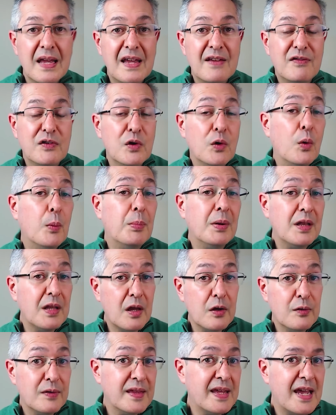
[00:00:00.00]
if you're
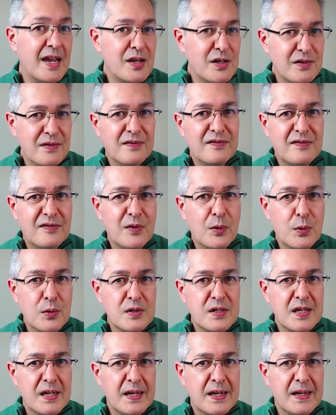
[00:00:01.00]
below the age of
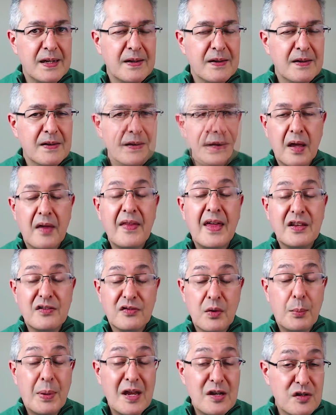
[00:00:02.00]
40. And that's
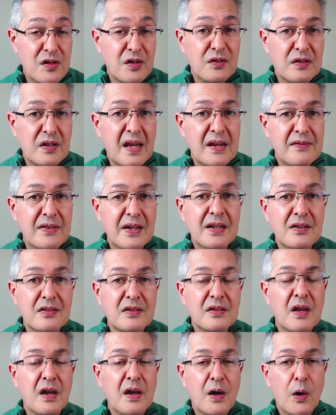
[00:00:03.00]
for pension
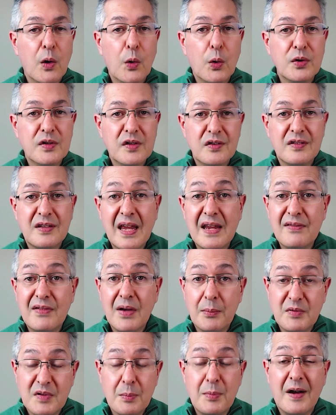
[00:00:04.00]
savings or to save
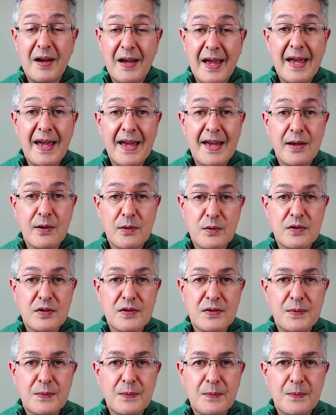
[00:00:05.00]
up to buy a
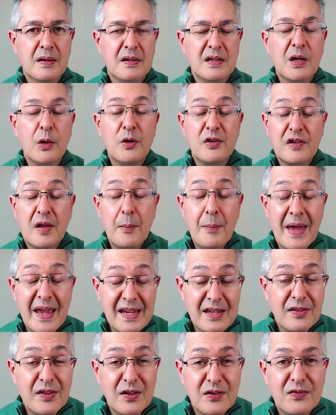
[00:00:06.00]
house. Now, as I
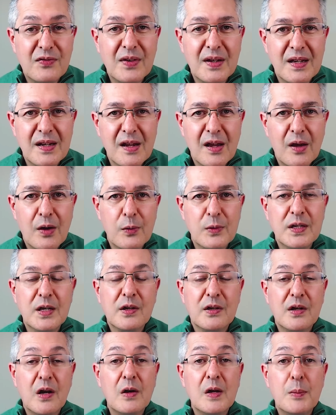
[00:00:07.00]
make this video, you
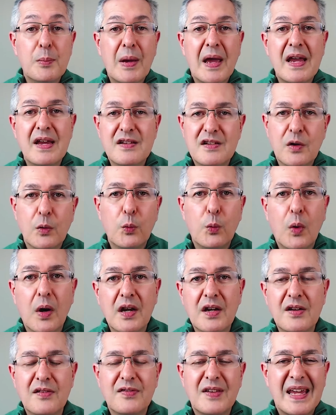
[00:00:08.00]
can only pay into
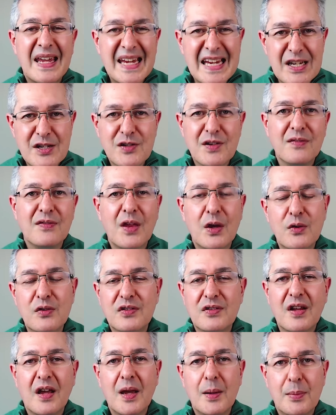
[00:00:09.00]
one of each of those
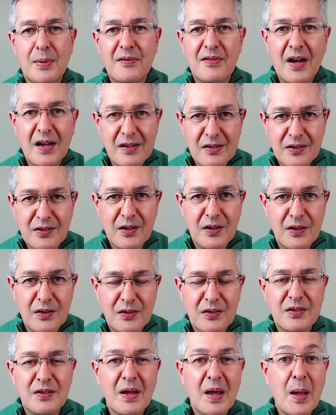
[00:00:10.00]
type of
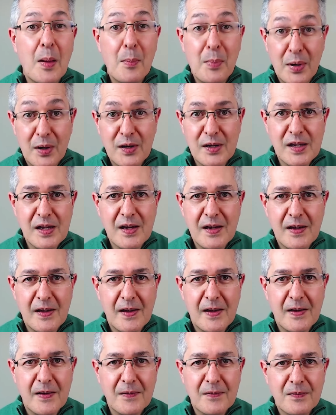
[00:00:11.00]
ISAs per
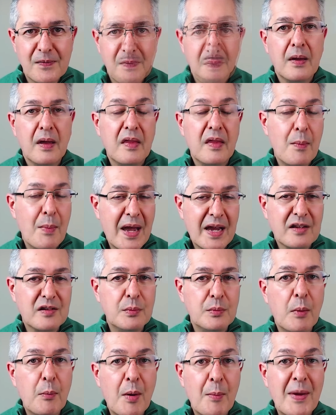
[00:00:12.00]
year. And the
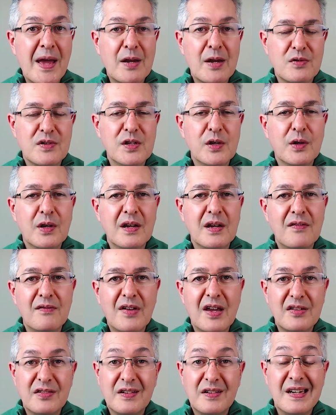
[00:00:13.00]
maximum amount you can
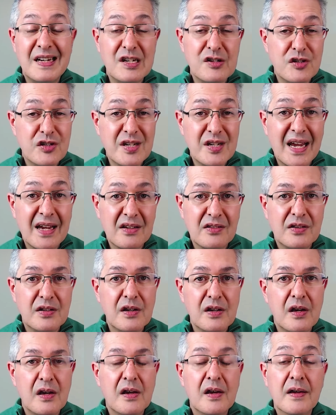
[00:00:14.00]
invest in each tax
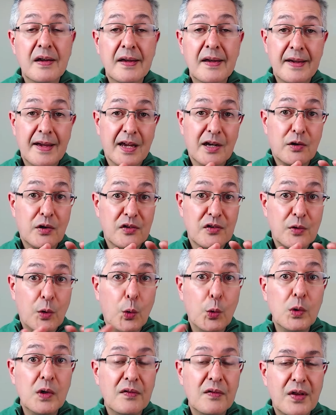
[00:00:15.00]
year across
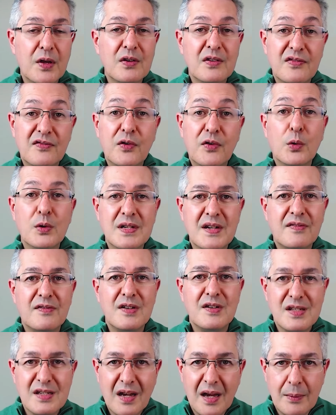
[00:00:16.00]
all of those four
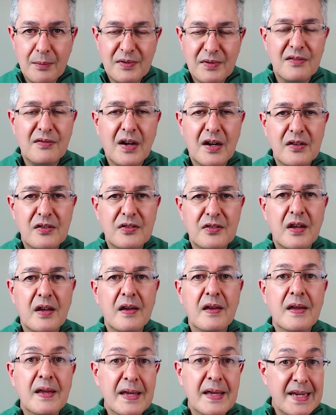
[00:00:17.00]
different types of
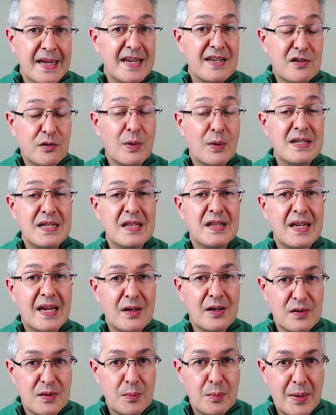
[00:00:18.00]
ISA is
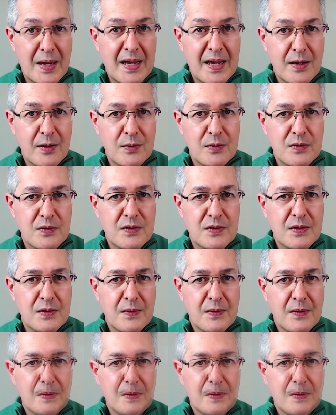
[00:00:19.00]
£20,000.